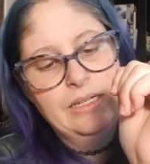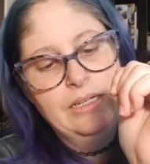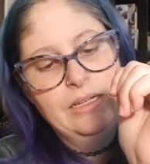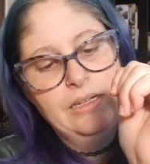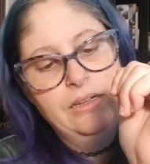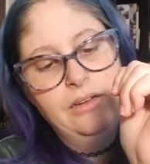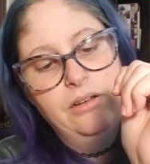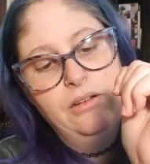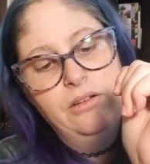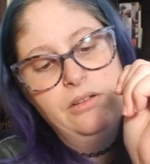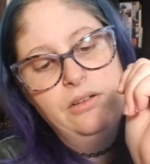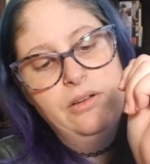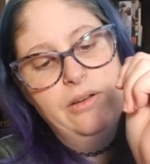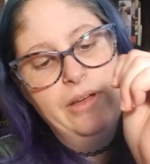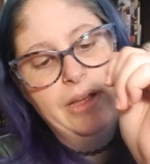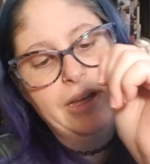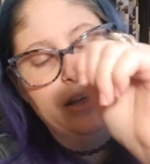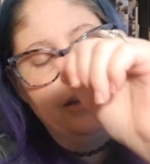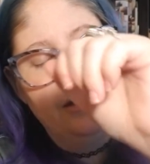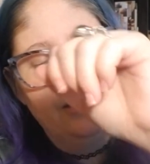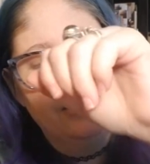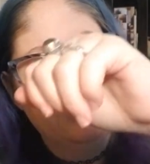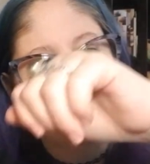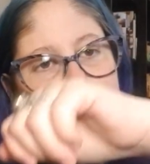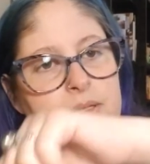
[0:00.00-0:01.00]
oh no, I can
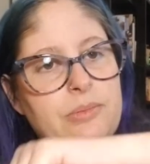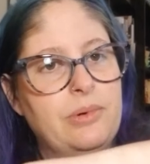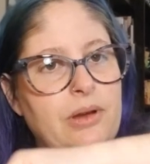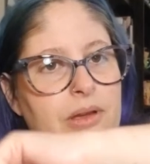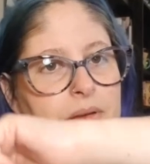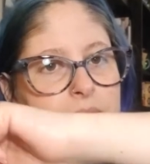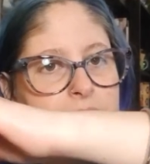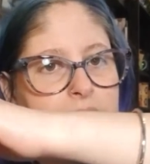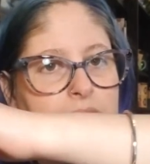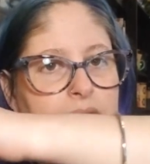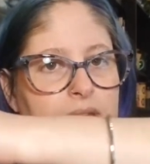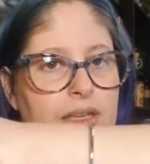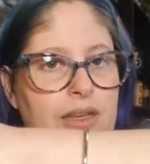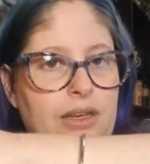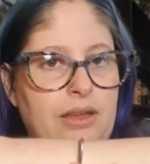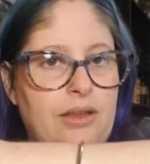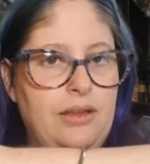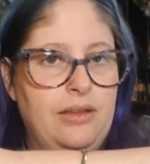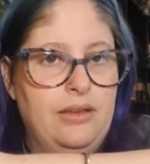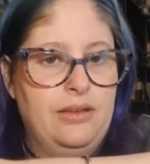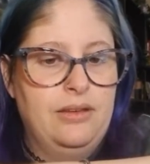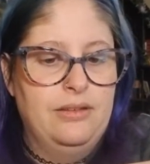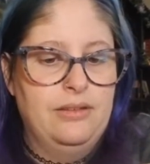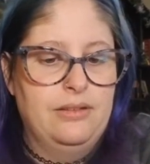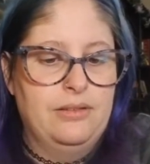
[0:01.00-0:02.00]
actually probably get it
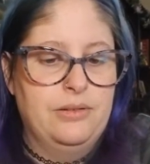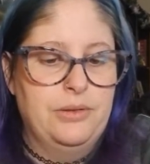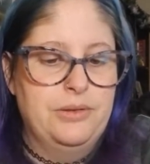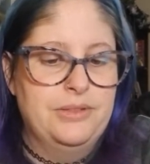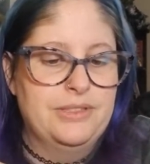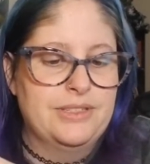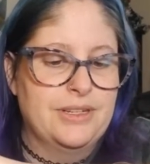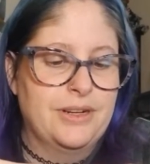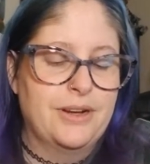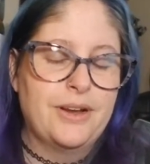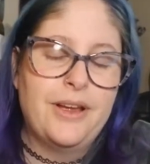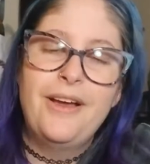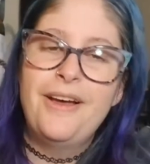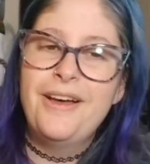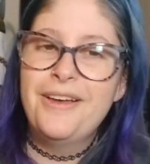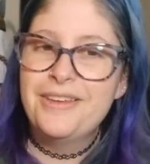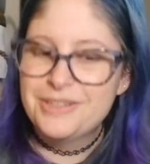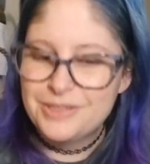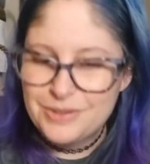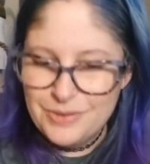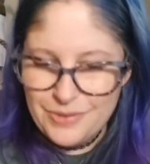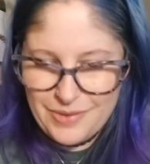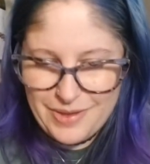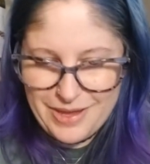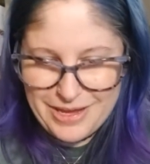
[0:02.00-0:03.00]
closer. So
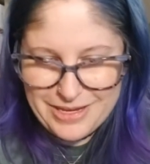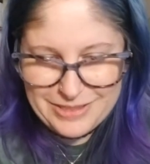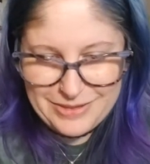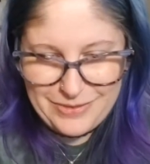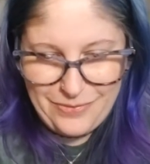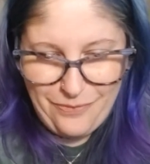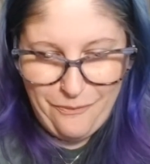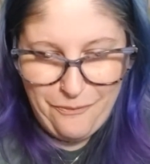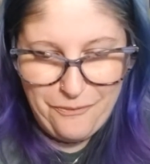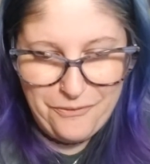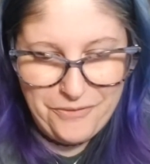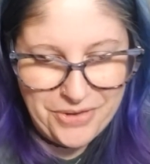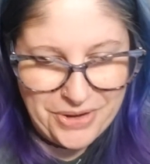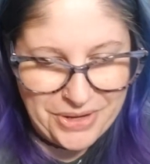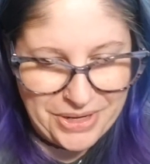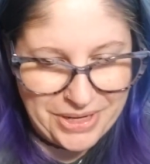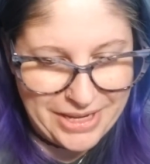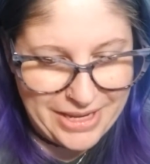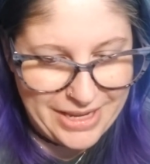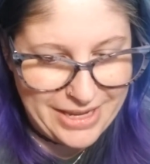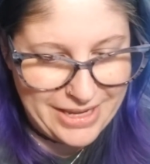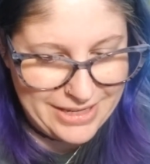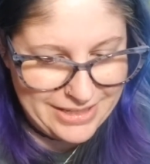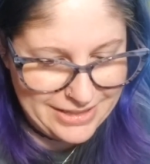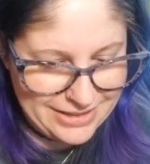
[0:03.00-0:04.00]
that's
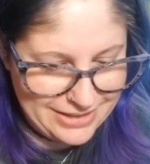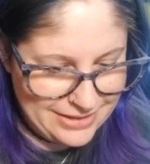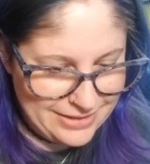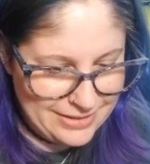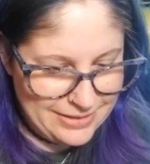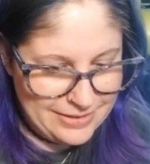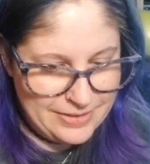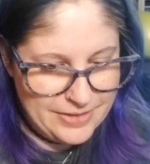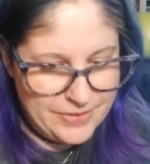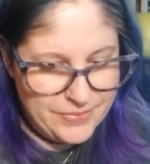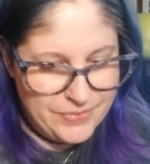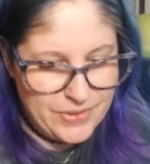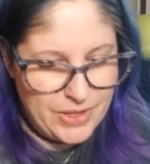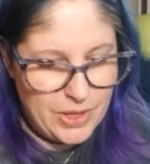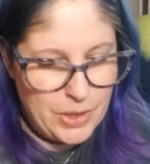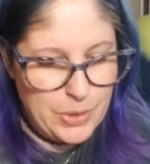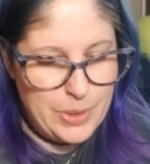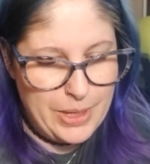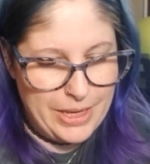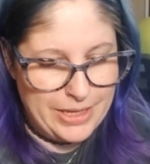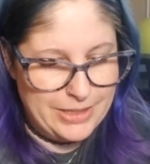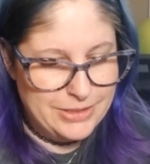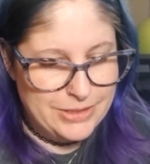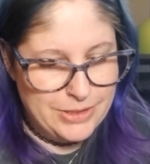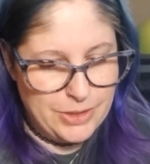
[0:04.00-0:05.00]
fun.
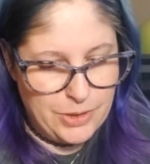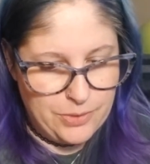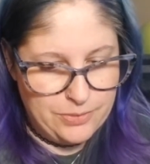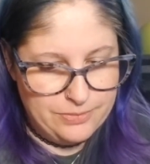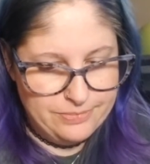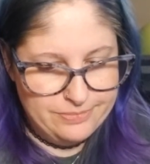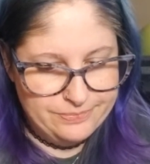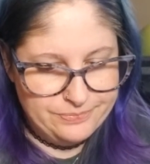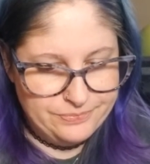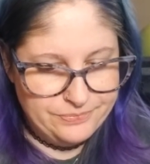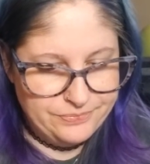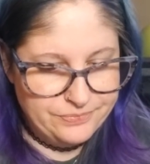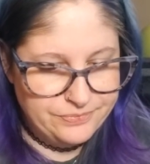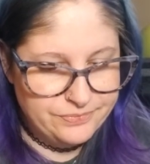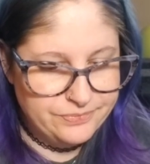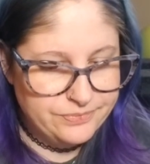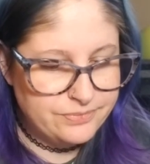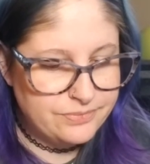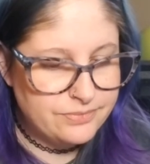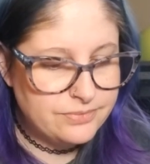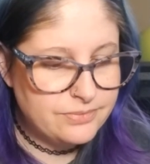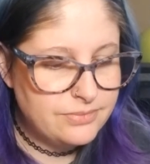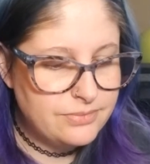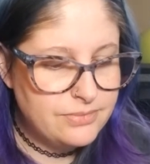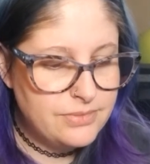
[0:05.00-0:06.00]
Okay, so
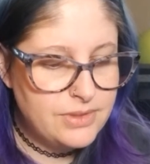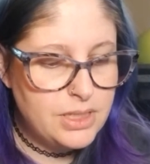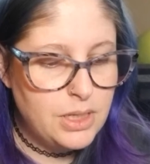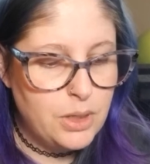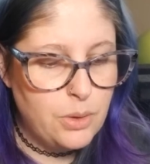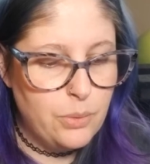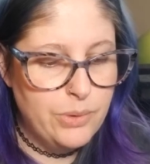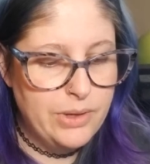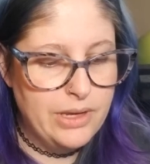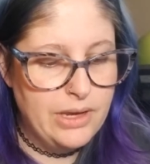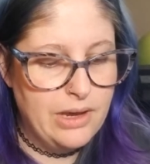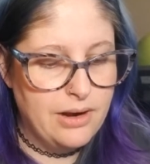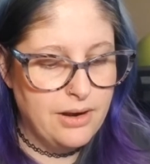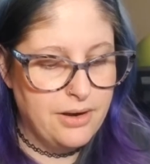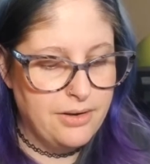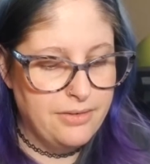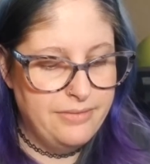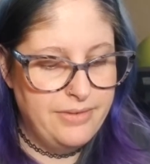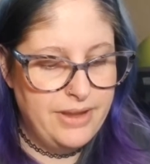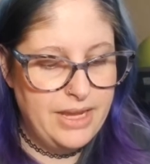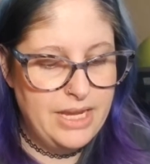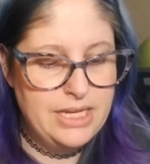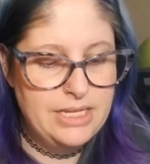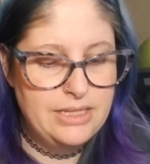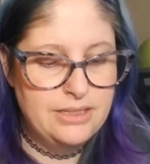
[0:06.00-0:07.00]
we got our
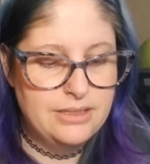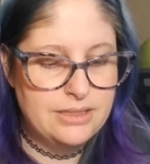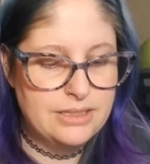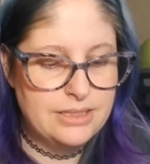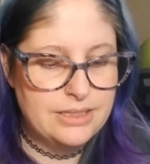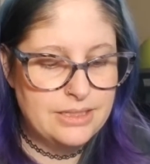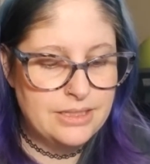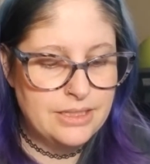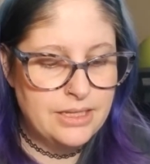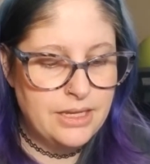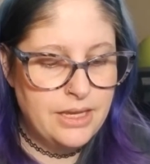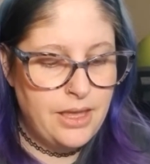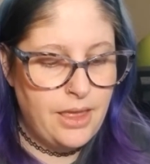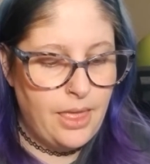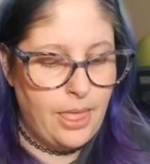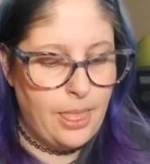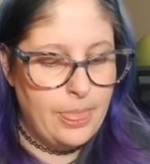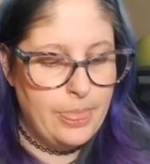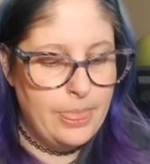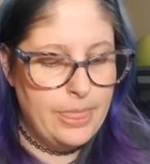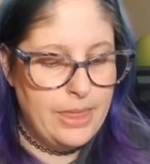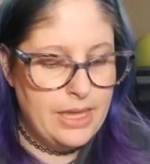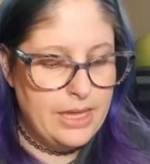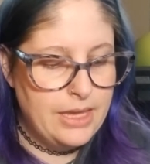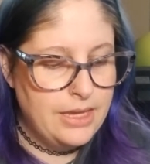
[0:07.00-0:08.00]
vase,
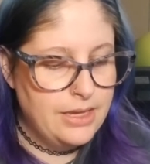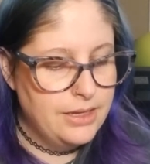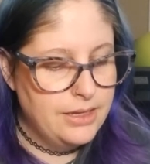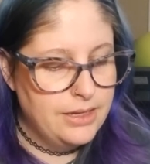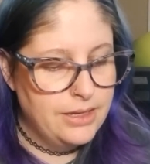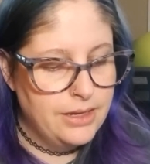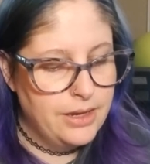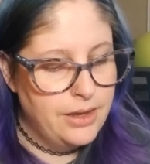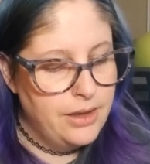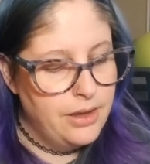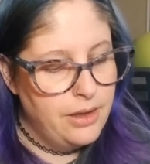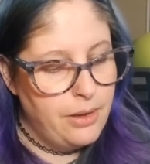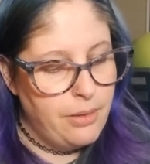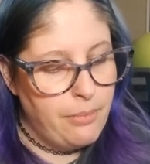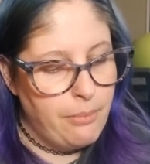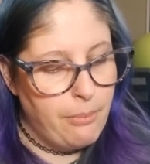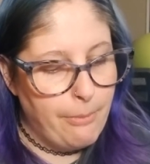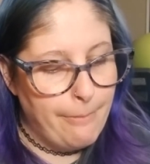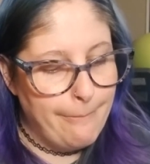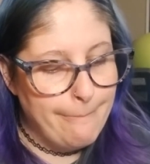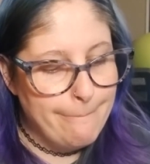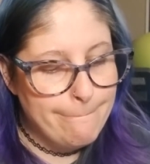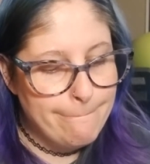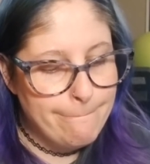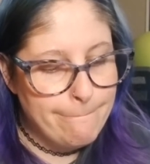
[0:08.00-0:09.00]
the
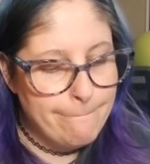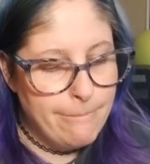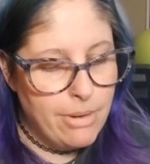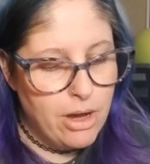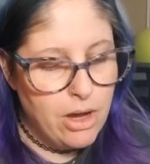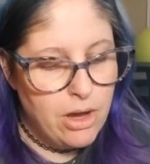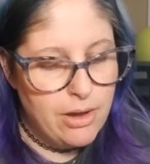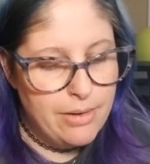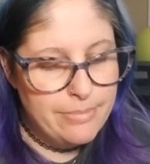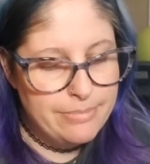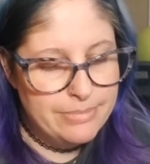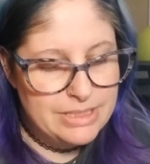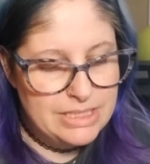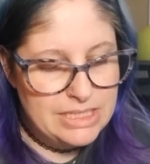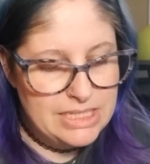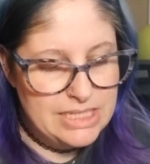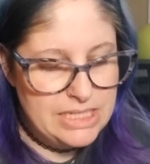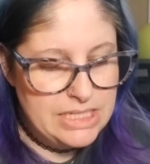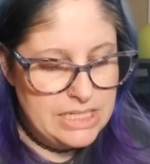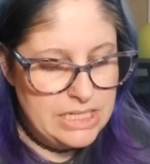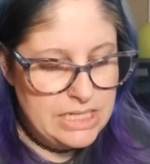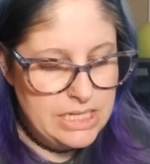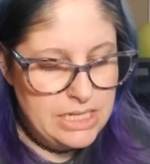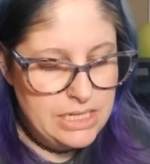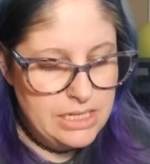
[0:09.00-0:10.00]
mom
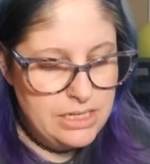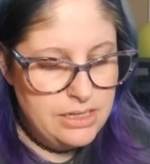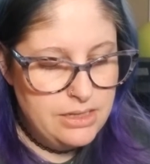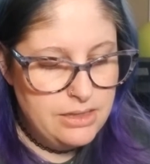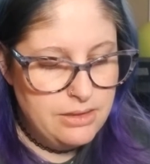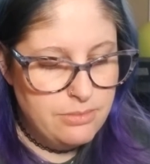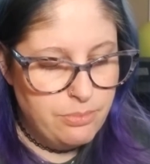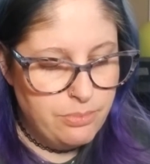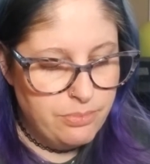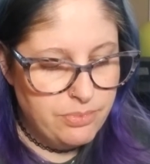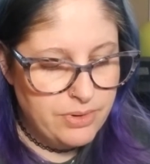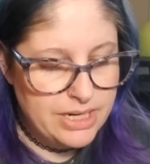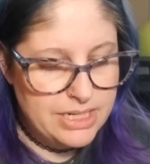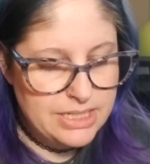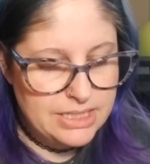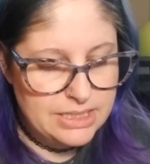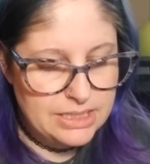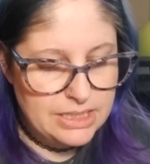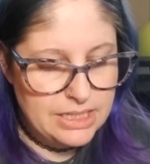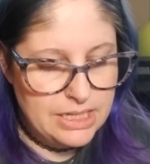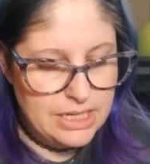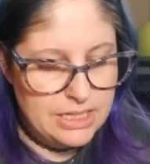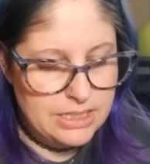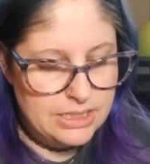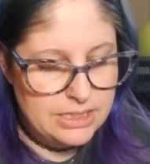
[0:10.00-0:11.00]
teeth
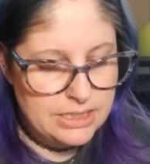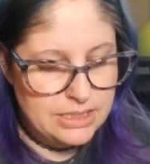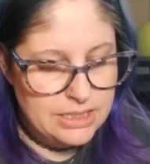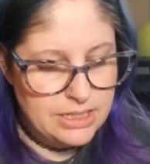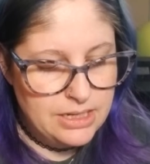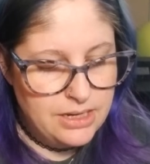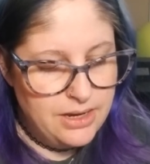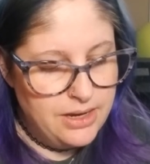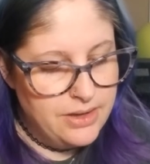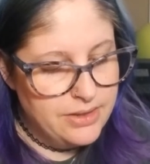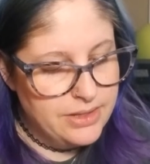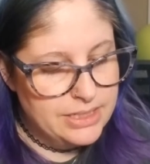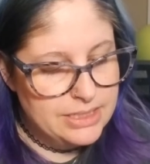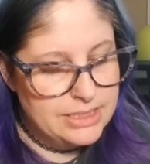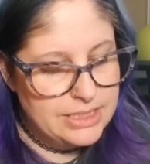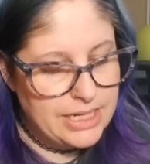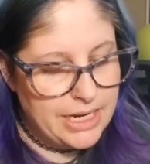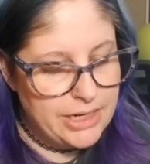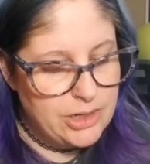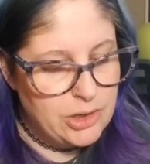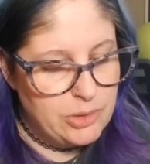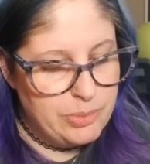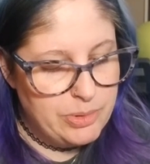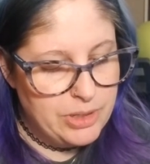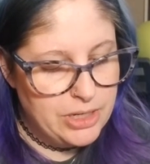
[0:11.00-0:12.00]
bracelet, the
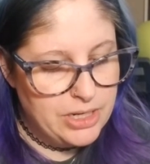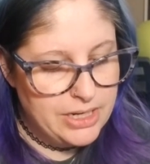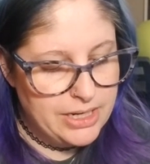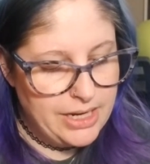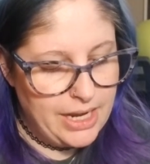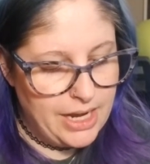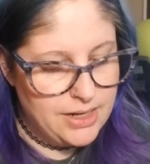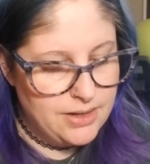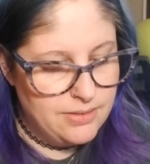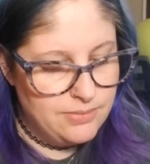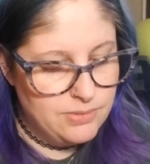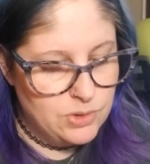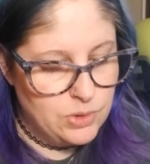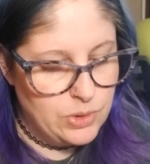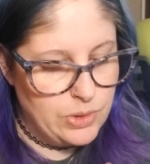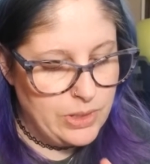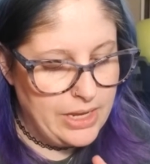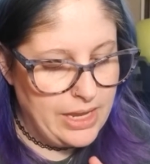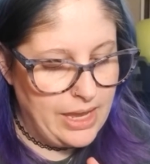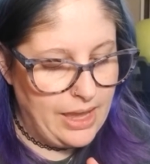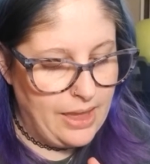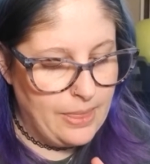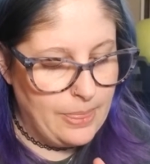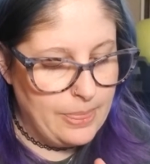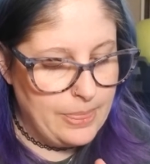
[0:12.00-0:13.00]
dino per catnip toy,
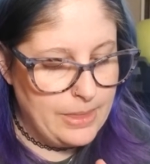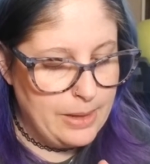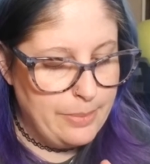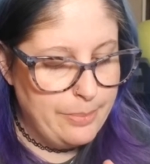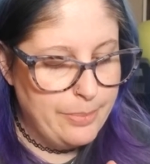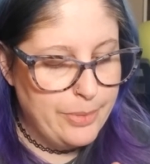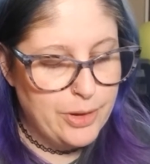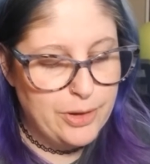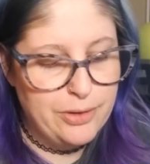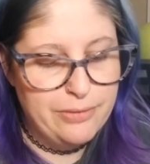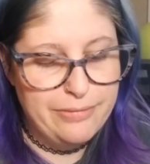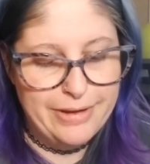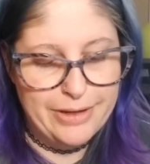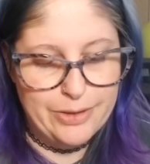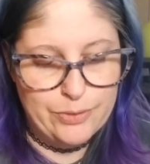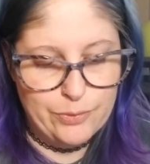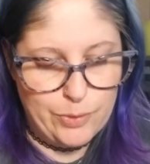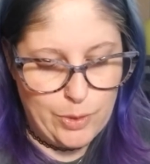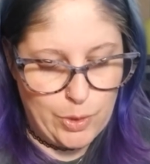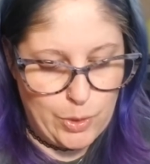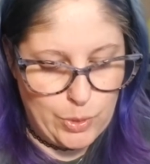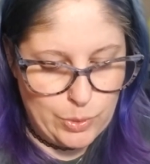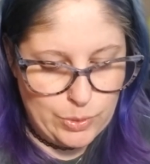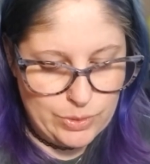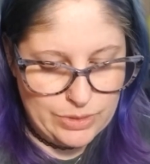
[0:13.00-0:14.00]
and the perfect
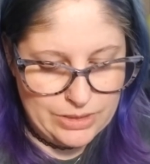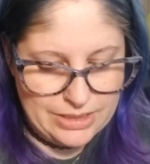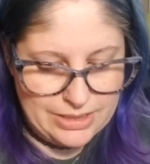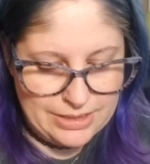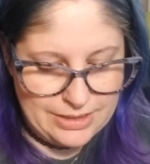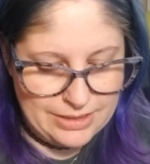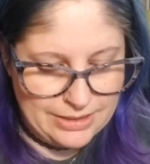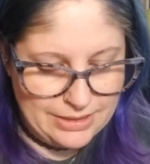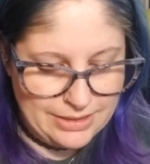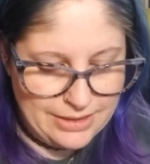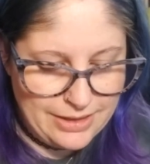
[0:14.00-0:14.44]
rose.